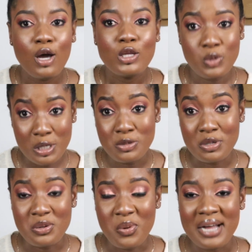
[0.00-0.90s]
twenty
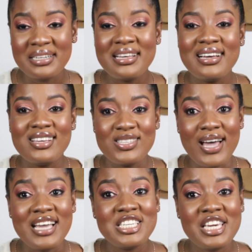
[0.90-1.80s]
twenty-one. So
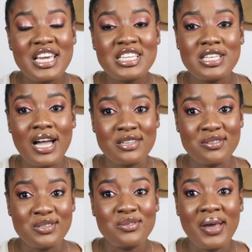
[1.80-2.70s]
I changed the
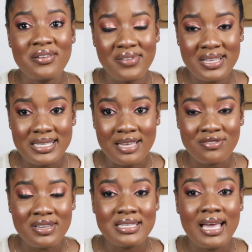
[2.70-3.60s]
address to my friend's
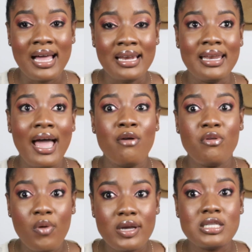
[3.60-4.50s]
address and I
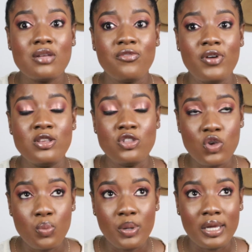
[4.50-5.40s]
requested for a
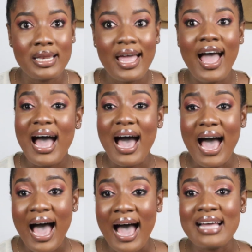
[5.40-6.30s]
new pin,
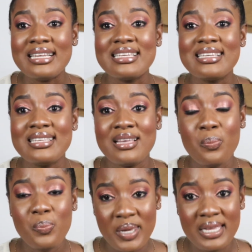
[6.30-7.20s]
and
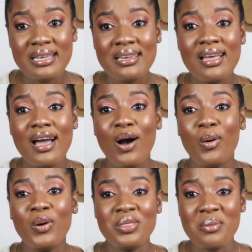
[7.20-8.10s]
the pin
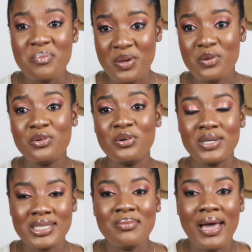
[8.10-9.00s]
or the mail
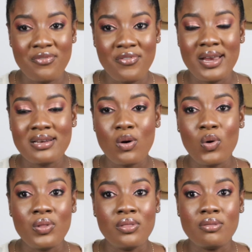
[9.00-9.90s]
got to my friend
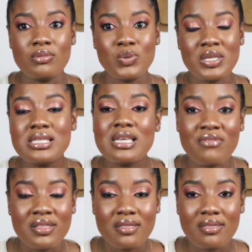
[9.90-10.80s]
on
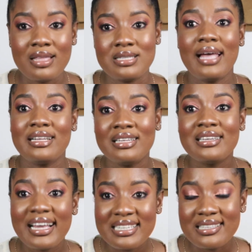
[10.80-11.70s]
twenty-seventh. That's like the
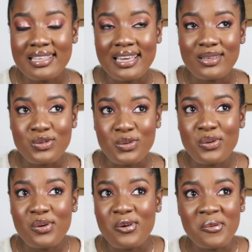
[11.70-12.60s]
next day.
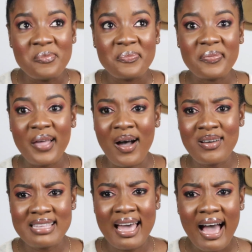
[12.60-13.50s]
So I
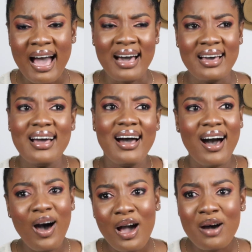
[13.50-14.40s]
was like, ah,
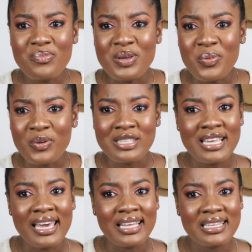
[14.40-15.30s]
how come people
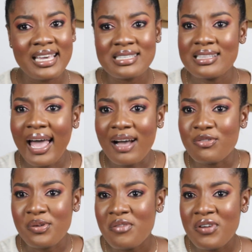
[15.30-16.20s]
say it takes like
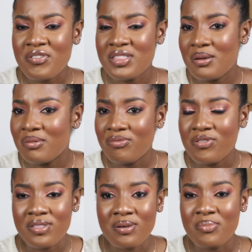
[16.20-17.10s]
forever for the
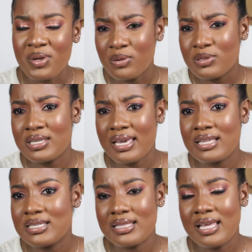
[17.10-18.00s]
for the mail to
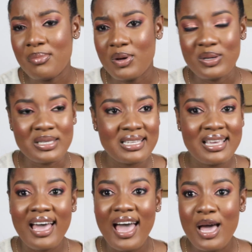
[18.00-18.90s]
get to them? Because
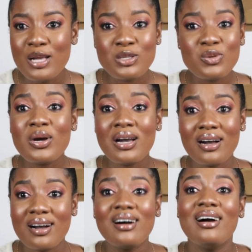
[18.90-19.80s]
it took
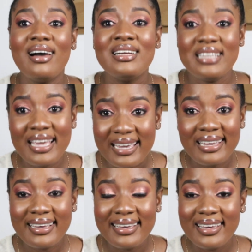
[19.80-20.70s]
a
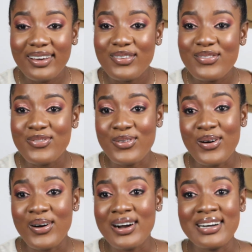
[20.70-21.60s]
day
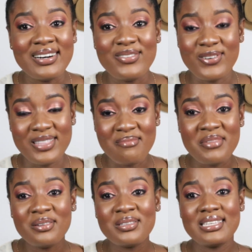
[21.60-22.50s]
for for the
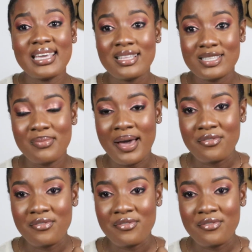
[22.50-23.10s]
mail to get to my